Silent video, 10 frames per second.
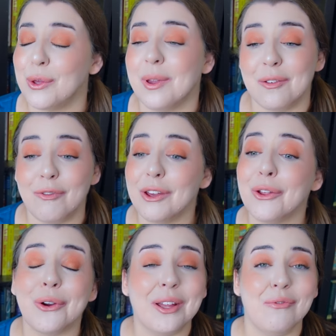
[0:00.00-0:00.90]
You can feel
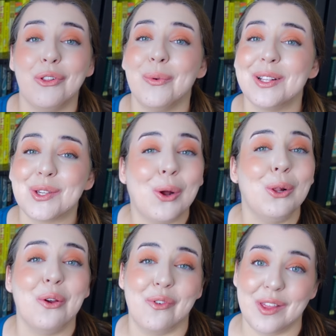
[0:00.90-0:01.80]
her influence
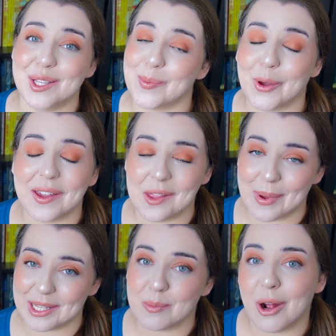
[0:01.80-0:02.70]
all over this book in the
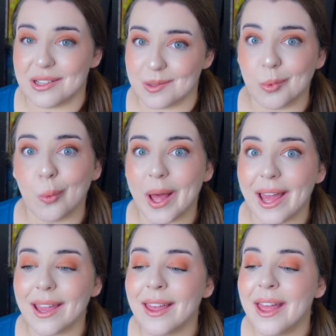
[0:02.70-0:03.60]
best possible
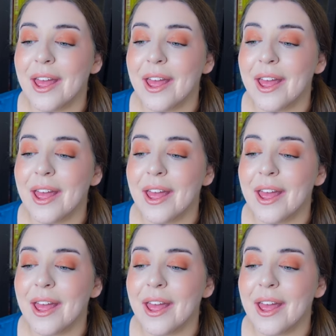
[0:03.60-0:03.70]
way.